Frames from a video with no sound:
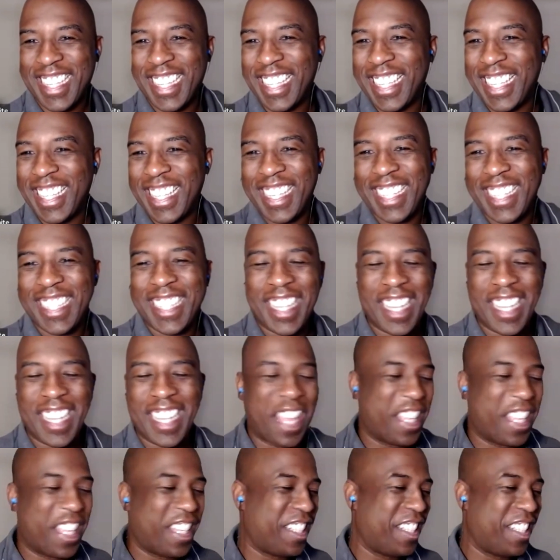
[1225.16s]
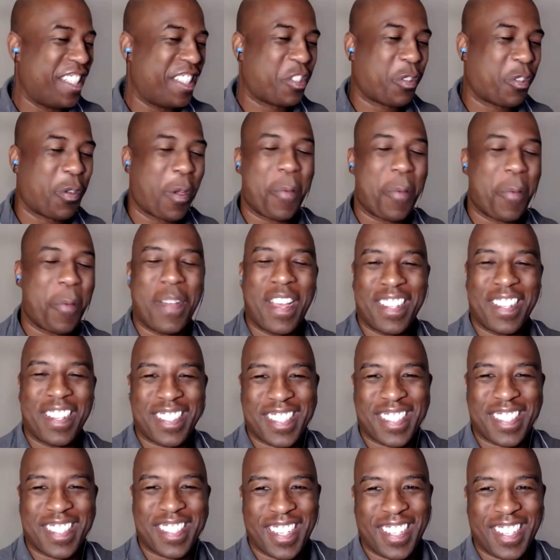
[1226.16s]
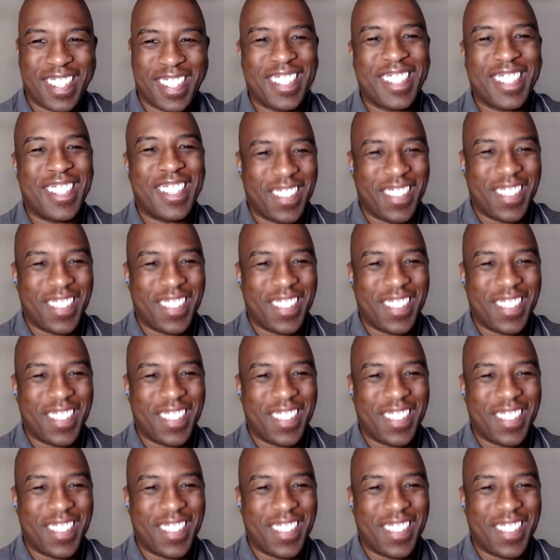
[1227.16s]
to 12 months there.